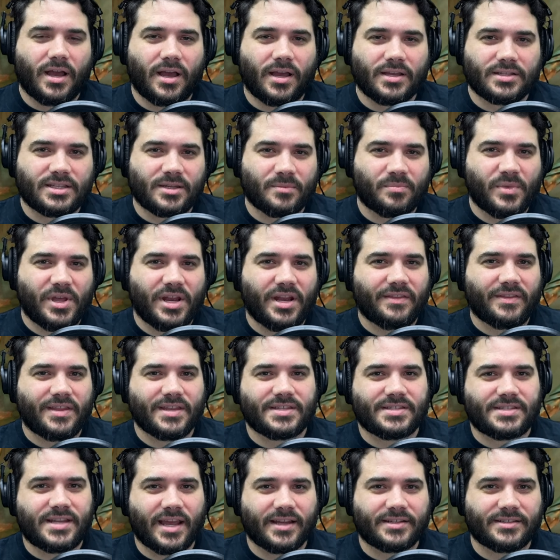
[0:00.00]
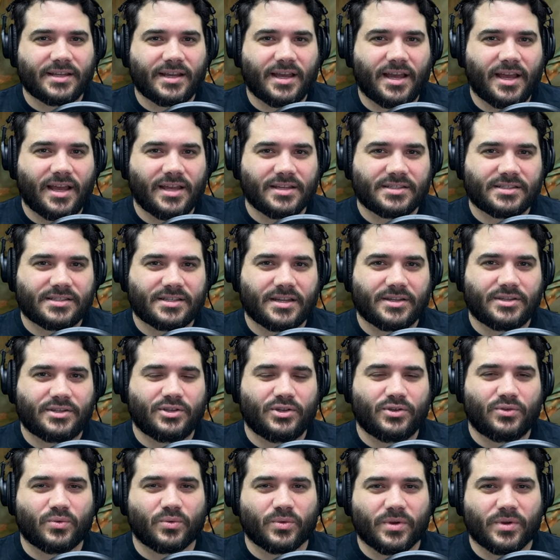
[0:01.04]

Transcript: submitted this deck to us to